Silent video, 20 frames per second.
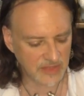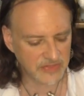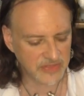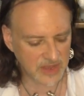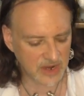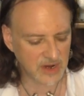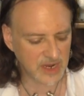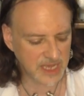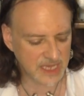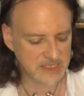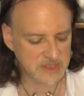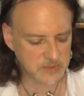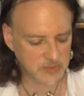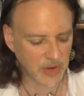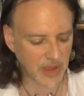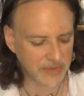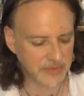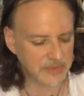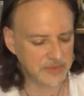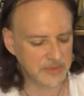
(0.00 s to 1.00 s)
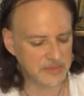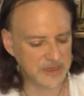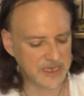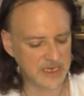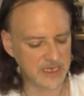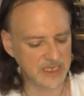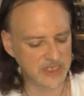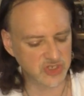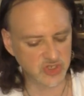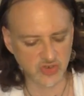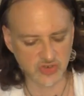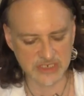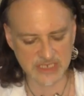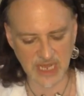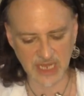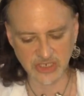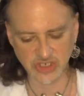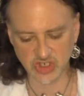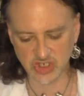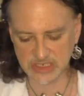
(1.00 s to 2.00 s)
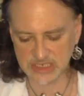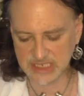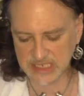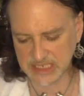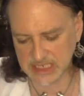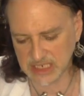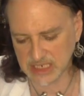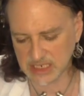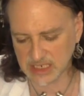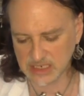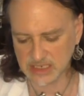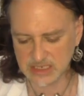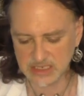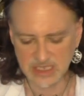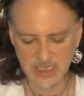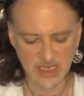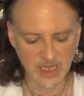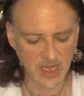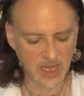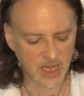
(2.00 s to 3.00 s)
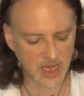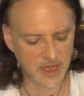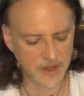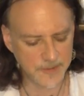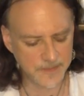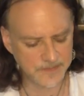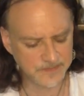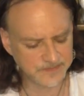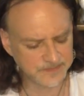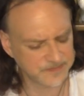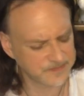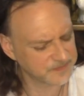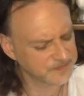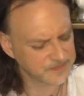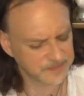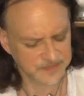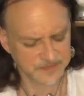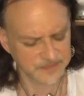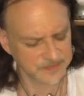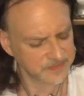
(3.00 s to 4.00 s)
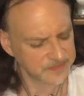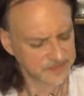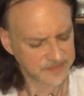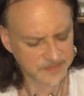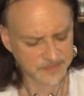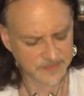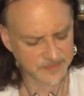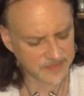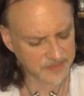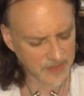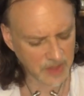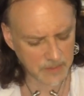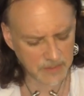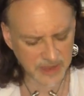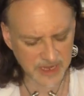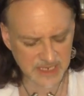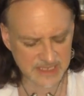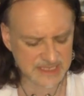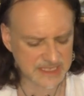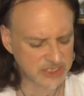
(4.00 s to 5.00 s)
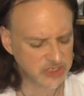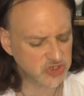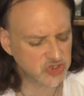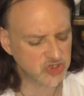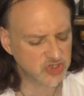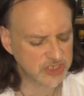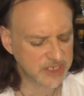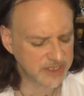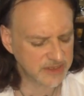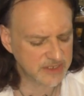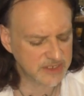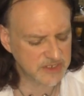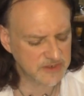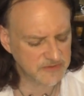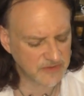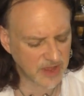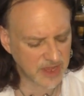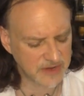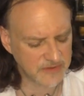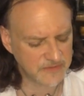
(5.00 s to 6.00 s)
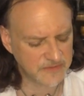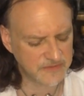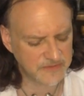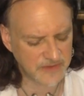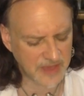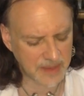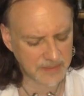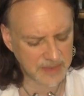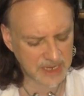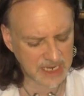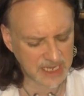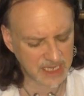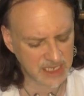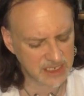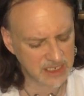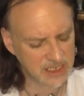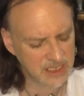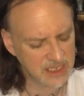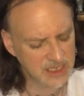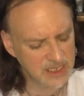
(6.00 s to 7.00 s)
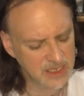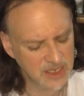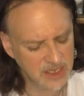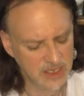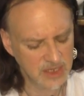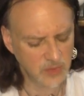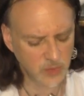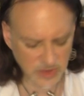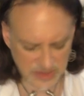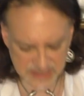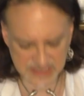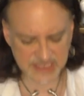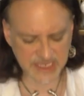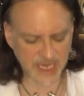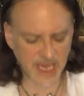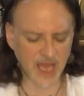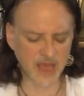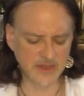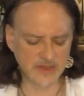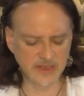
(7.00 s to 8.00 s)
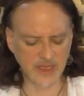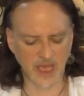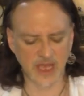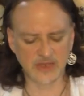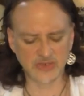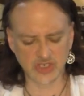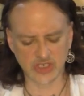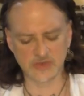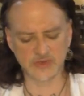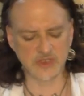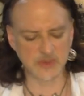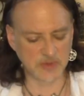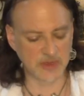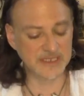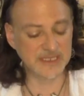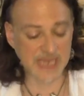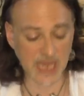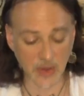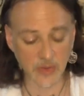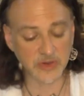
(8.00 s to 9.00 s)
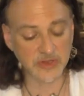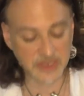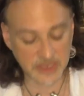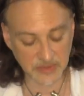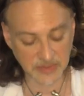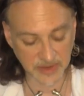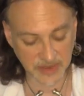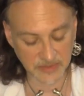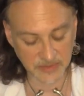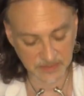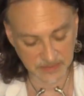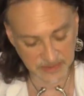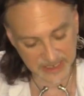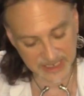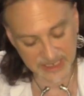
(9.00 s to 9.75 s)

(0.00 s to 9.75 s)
there has probably been an introduction here, but it's interesting. The Divine Feminine we'll see how she responds outwardly, but